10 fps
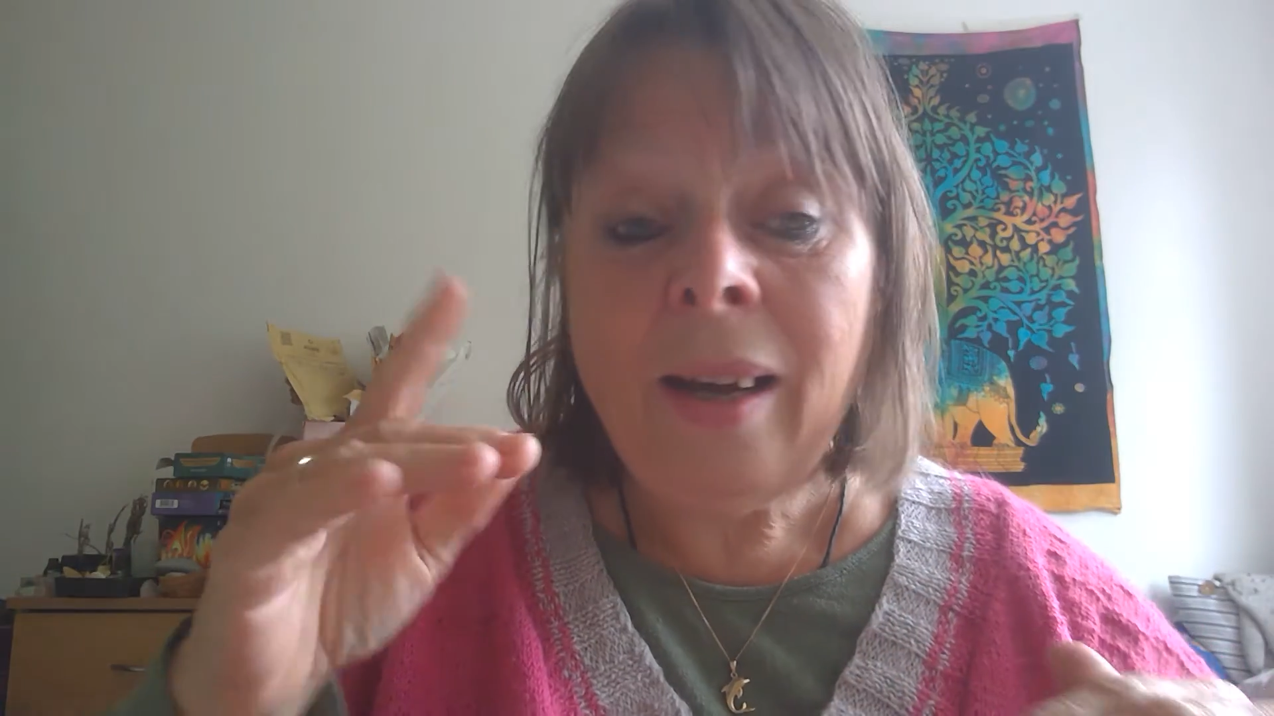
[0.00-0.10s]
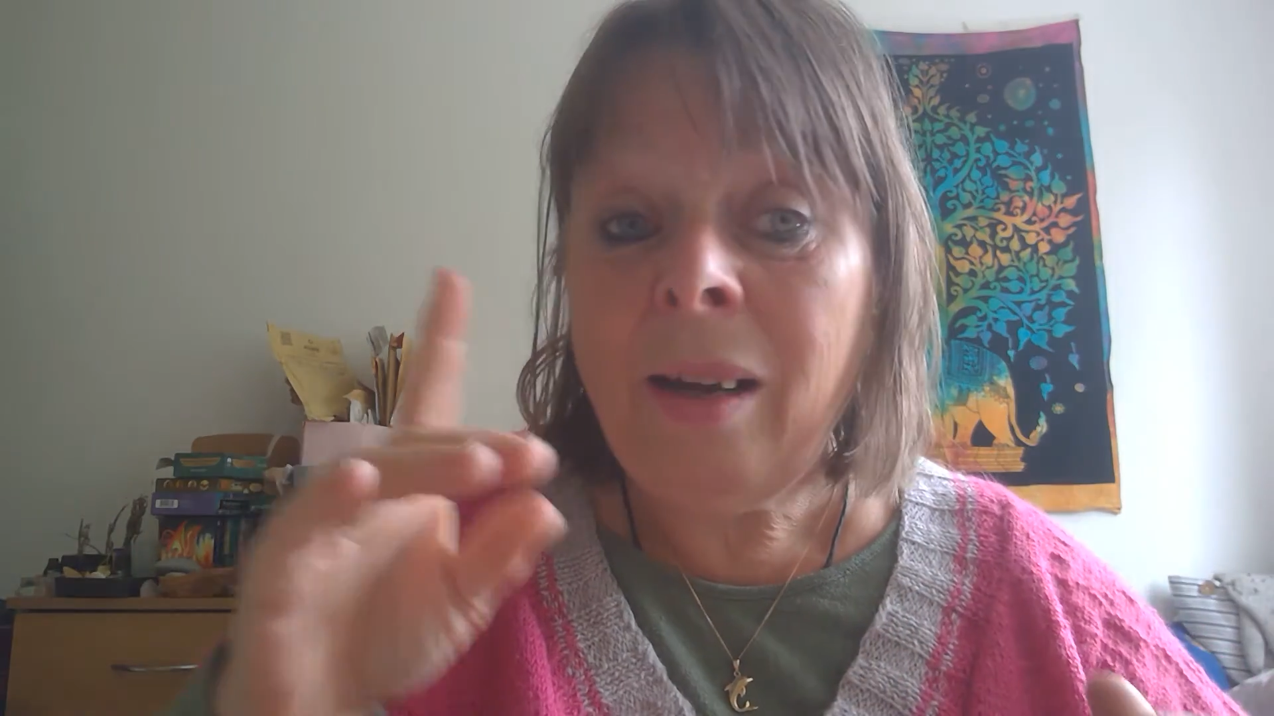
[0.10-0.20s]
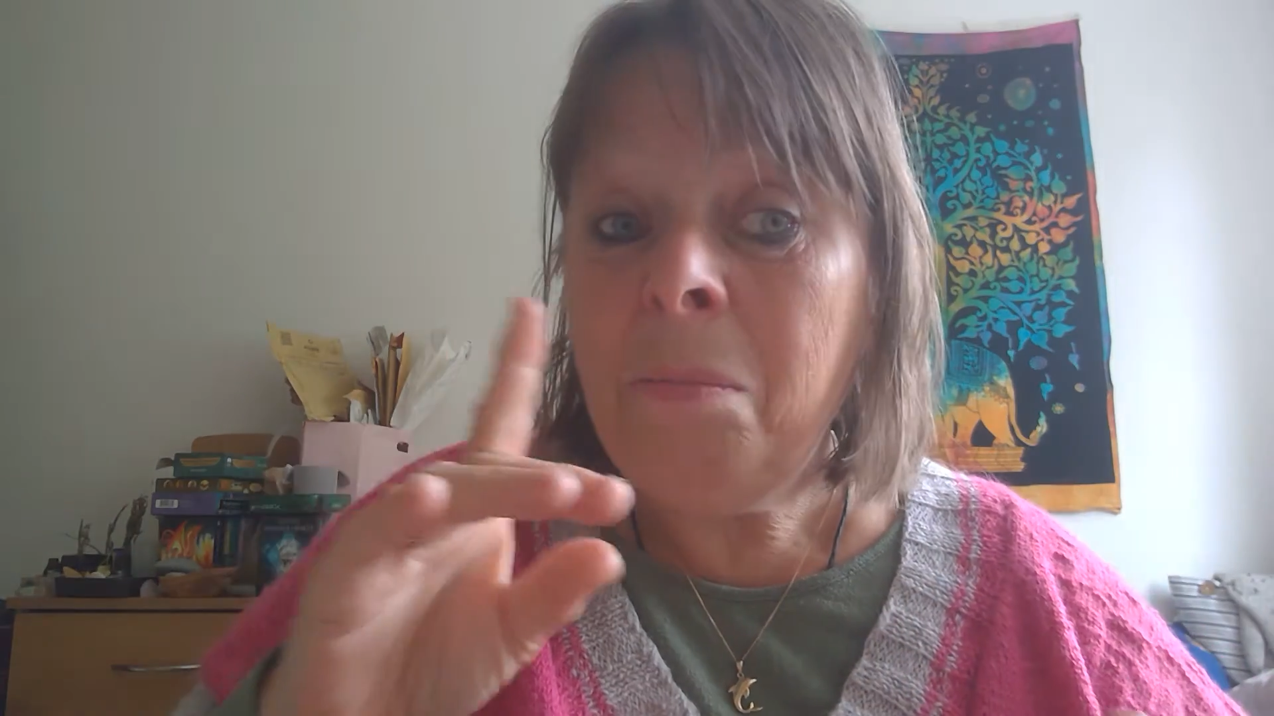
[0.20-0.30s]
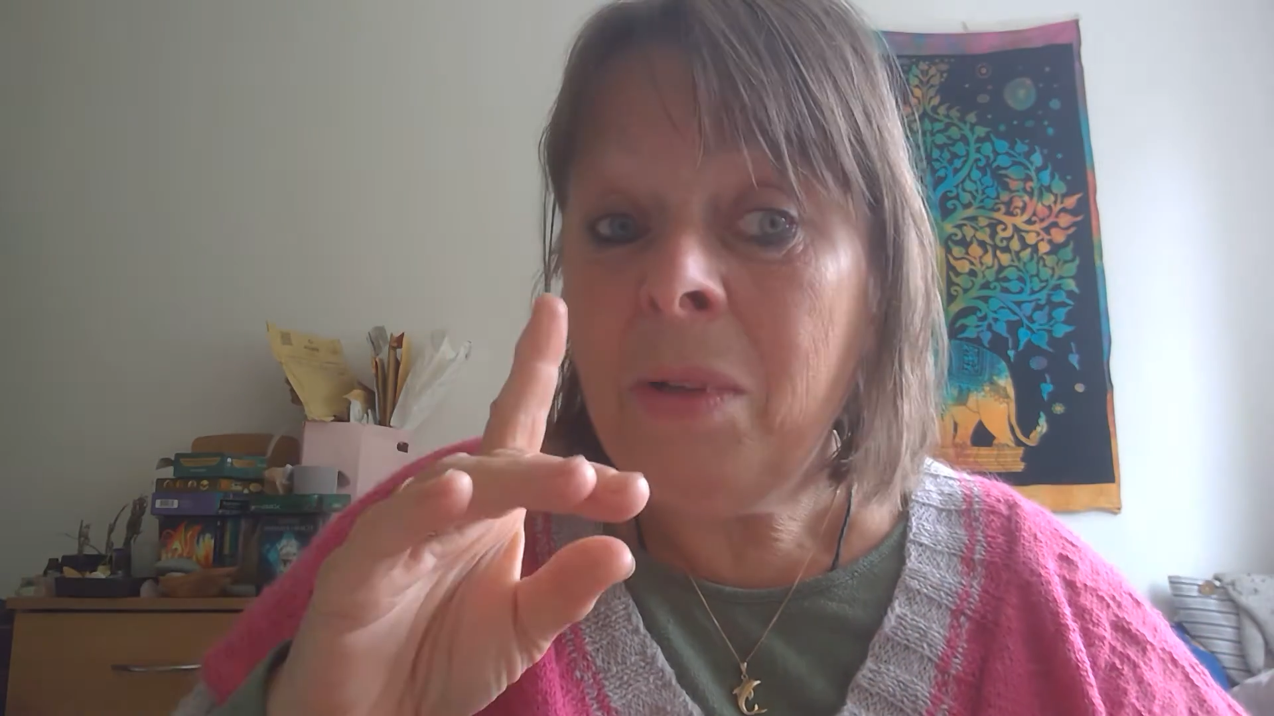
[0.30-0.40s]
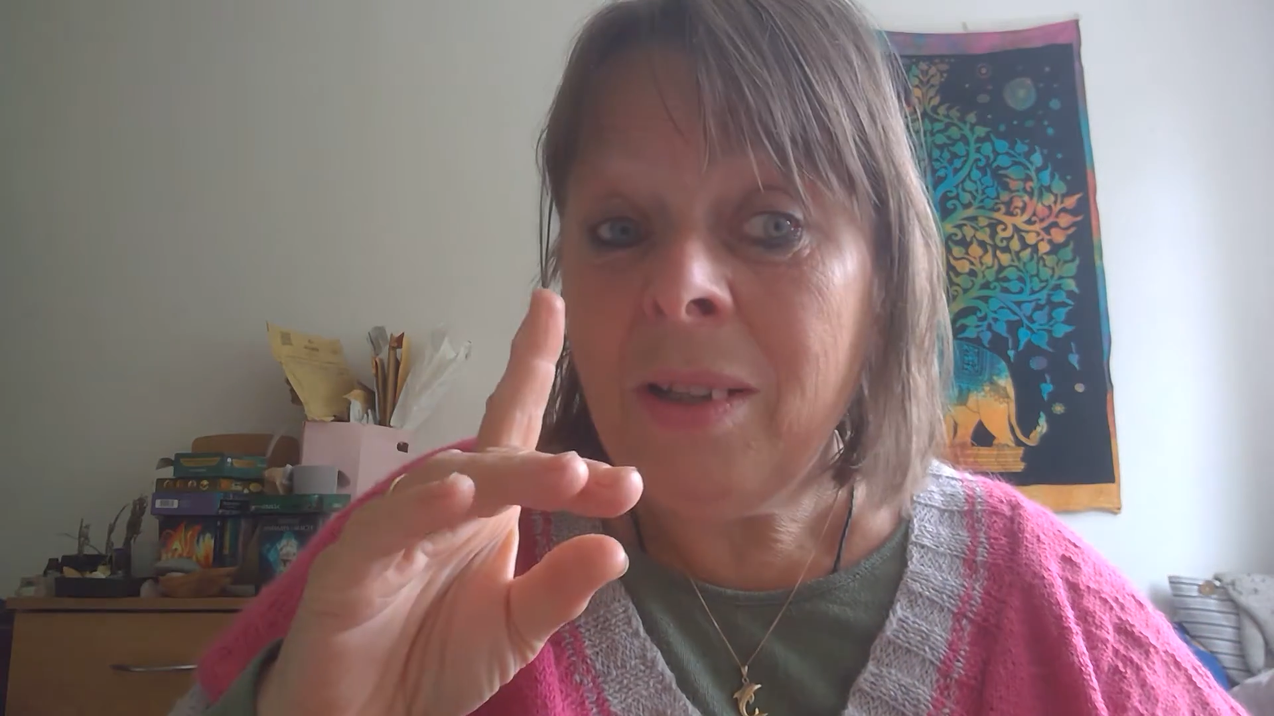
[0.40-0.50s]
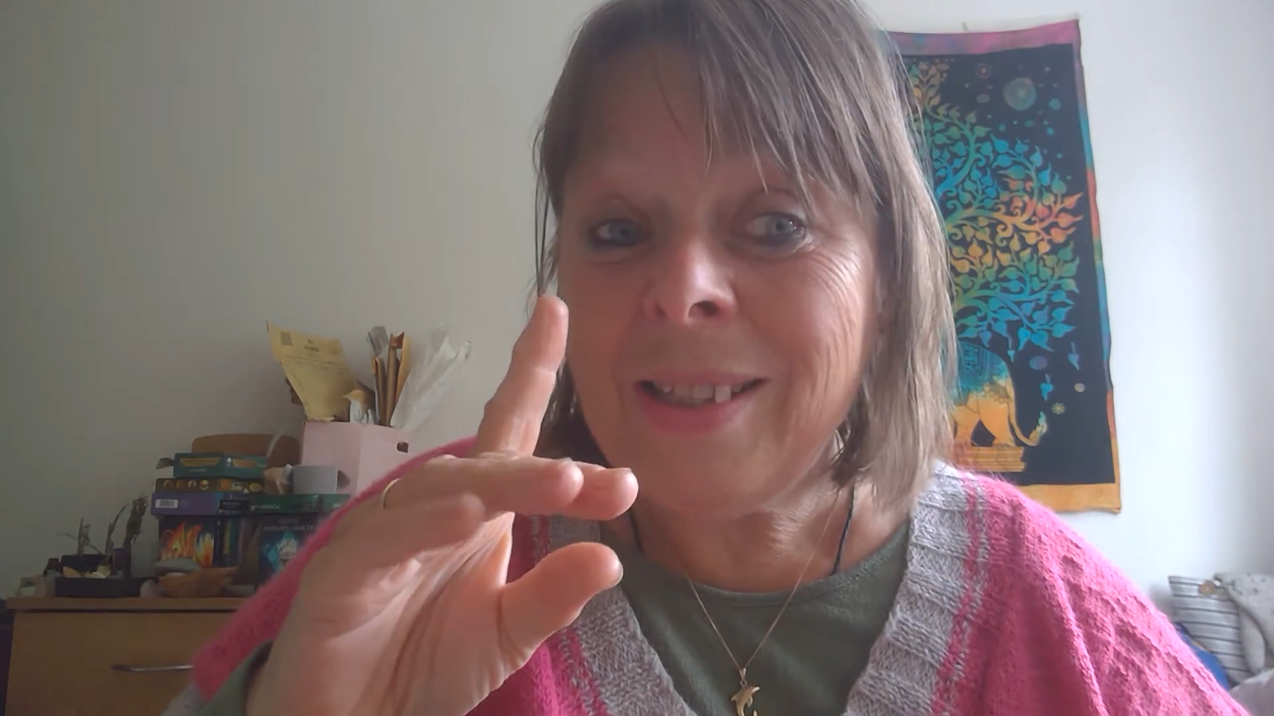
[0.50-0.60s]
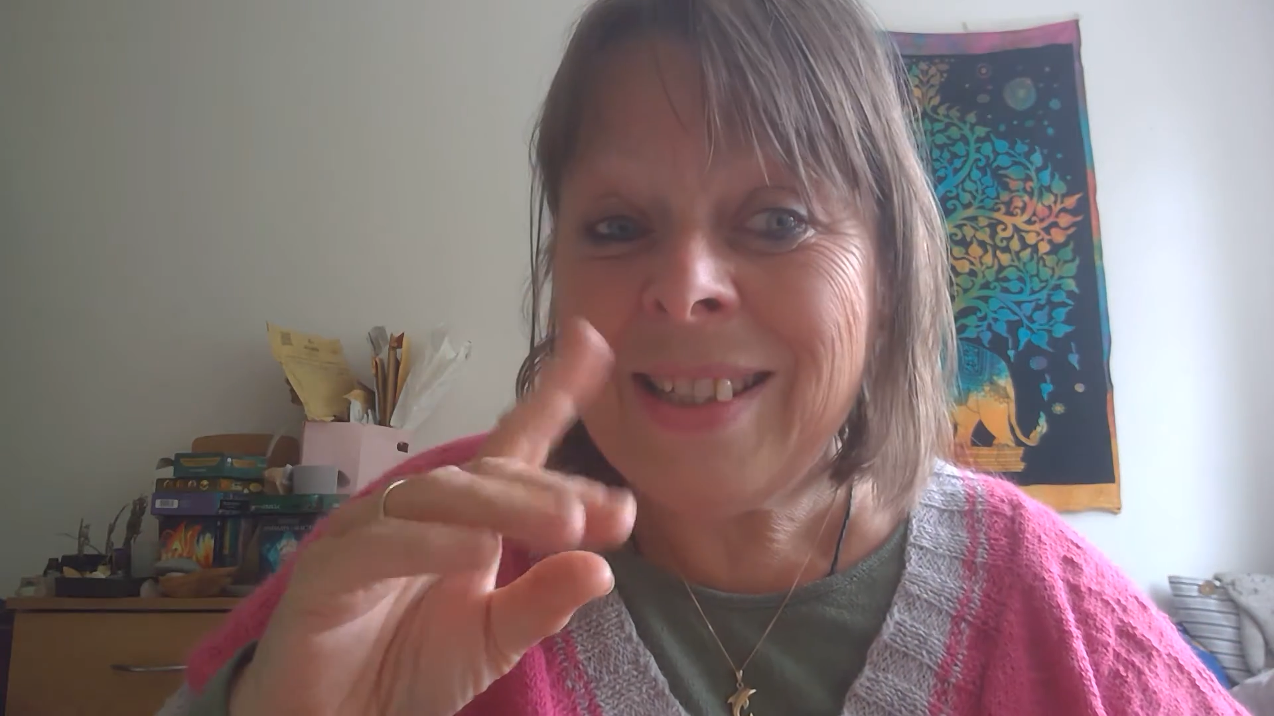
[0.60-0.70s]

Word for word: I'm not